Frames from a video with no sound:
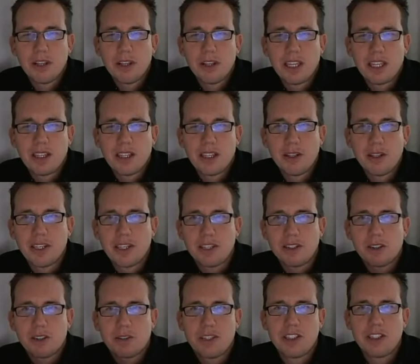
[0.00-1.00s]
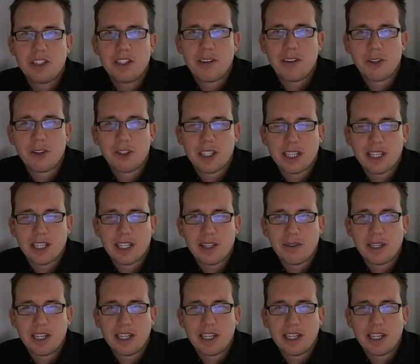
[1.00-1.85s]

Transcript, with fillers: what do you think? You can on-screen share for a second.